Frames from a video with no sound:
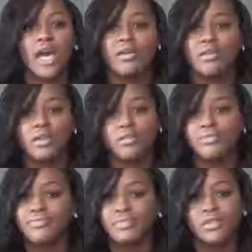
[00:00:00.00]
don't know,
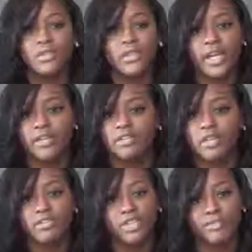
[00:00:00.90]
the hair
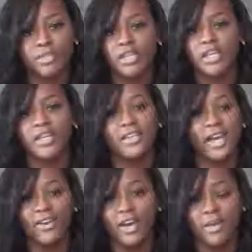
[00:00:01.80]
started tripping. It didn't
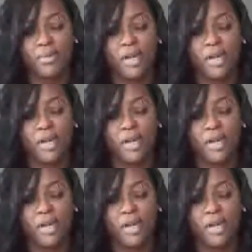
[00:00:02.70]
like all that